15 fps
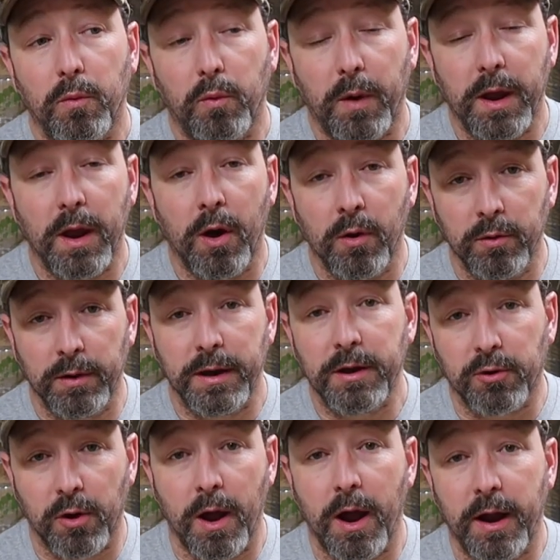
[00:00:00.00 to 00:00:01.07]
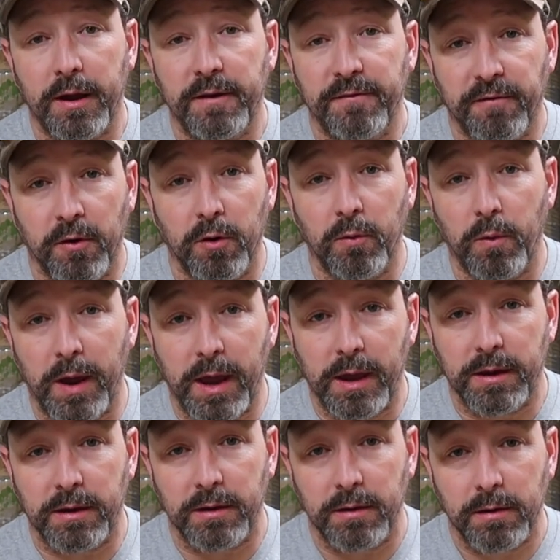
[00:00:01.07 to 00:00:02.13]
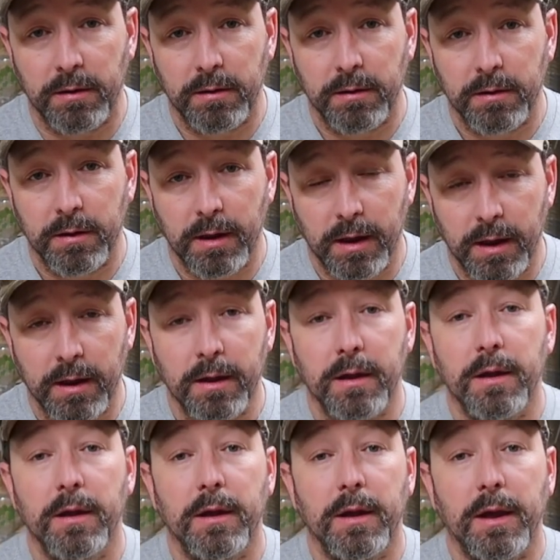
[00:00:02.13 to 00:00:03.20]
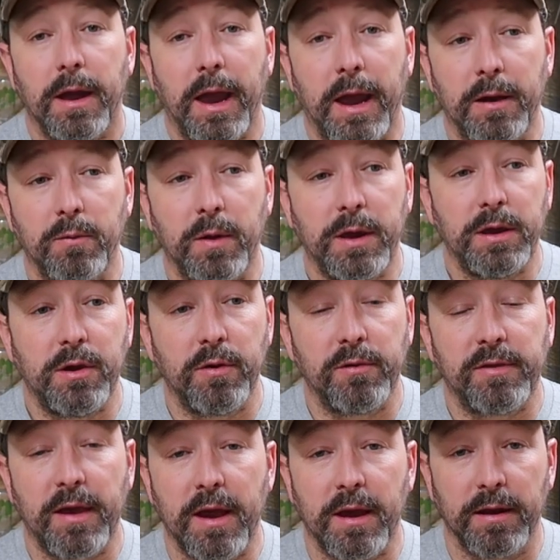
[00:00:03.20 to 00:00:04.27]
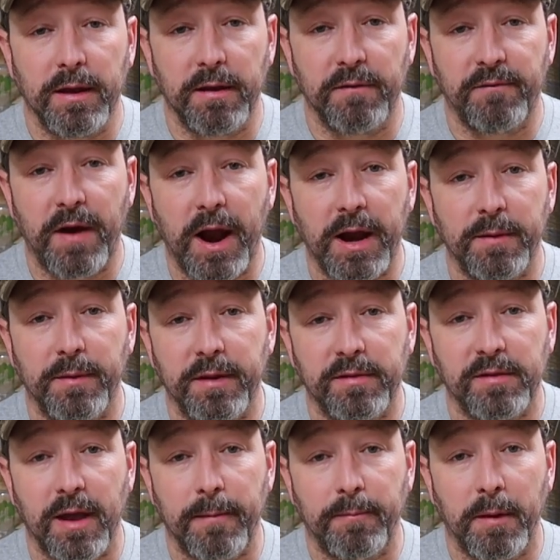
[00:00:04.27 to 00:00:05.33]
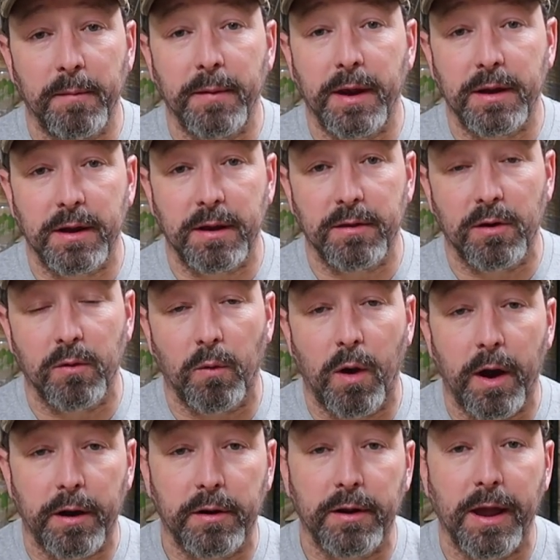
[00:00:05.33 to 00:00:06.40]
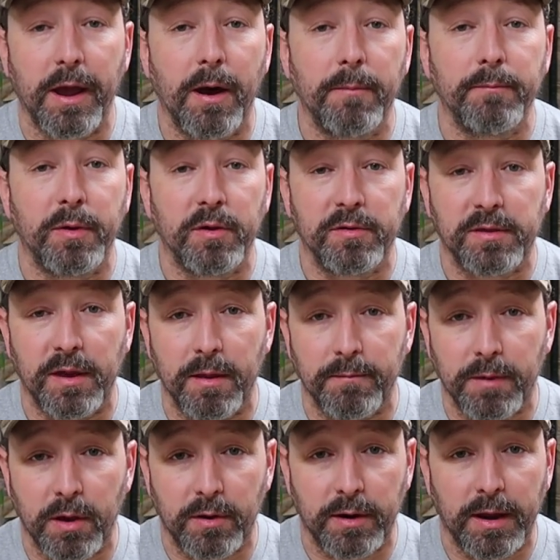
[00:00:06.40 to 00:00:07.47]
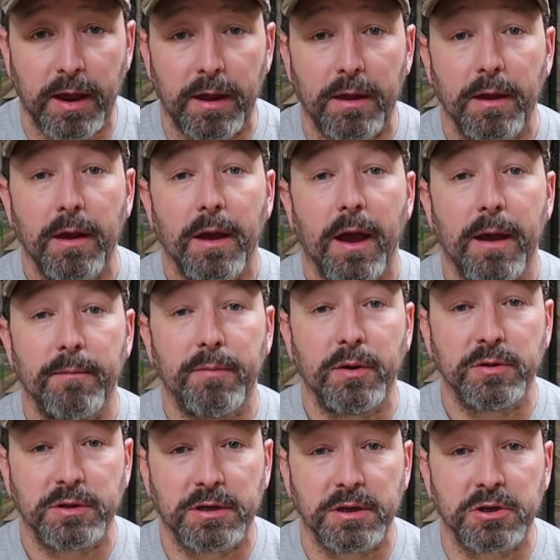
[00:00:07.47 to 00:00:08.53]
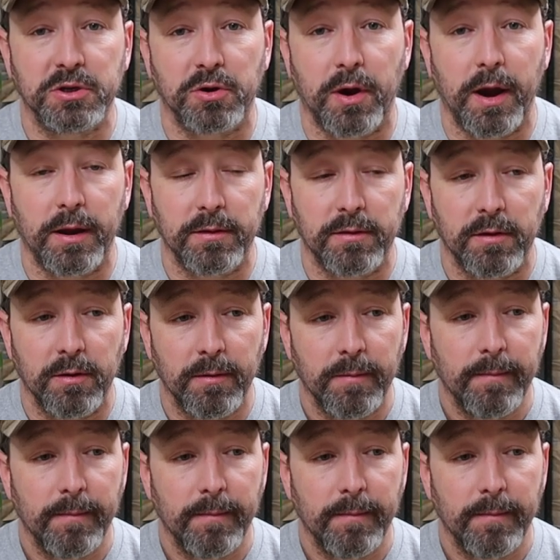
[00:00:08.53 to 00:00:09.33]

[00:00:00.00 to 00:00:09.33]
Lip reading: We only grind for a week, and we use a little vitamin supplement in their water to help boost the immunity and boost the strength.